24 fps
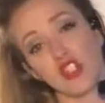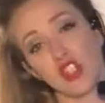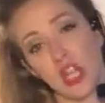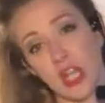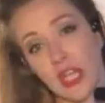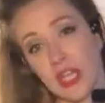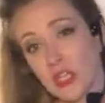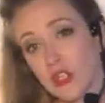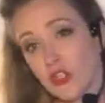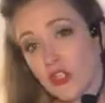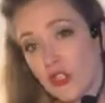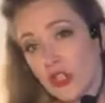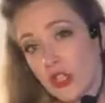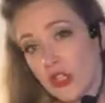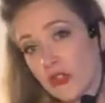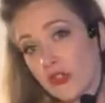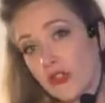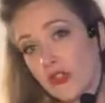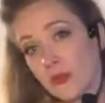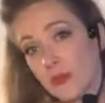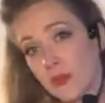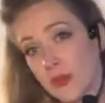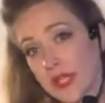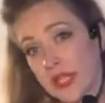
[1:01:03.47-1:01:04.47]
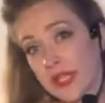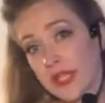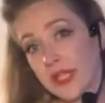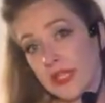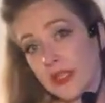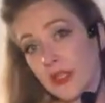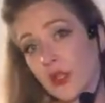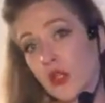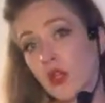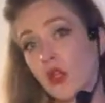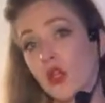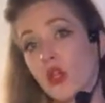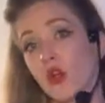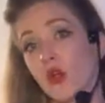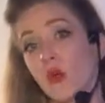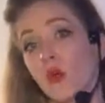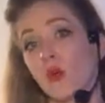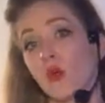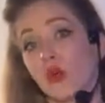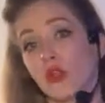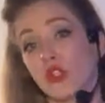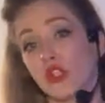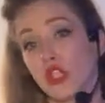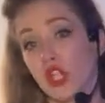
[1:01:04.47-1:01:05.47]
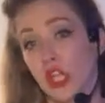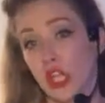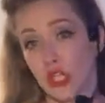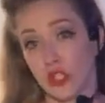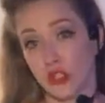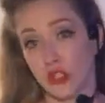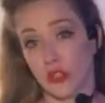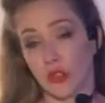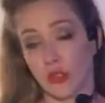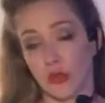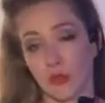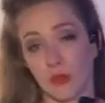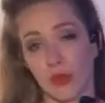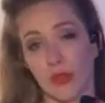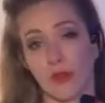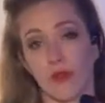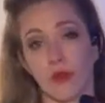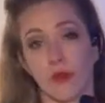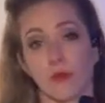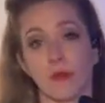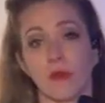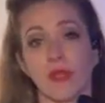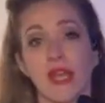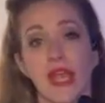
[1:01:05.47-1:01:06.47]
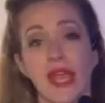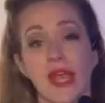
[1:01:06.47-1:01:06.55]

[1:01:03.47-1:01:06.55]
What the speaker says: change their speed or change their rhythm.